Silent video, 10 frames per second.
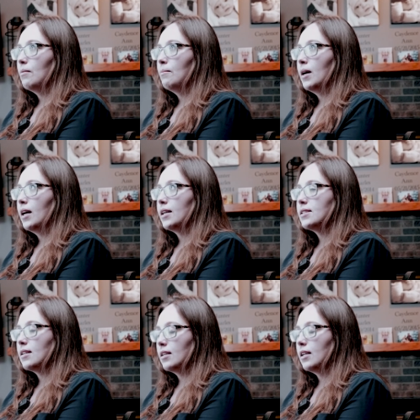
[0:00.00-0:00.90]
My
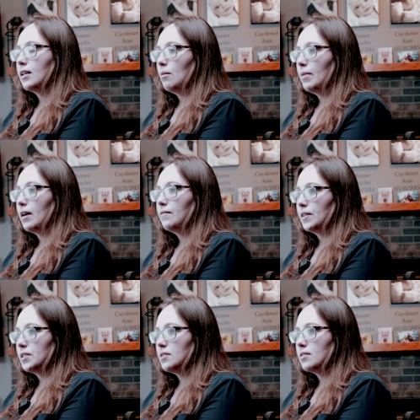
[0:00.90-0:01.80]
son had come back
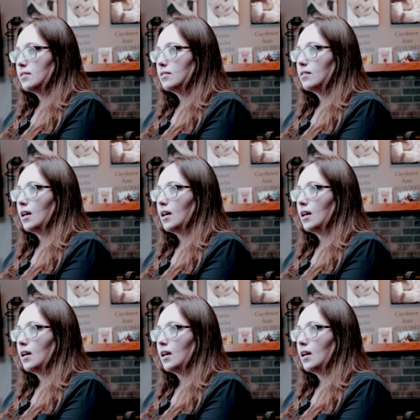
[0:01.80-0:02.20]
first,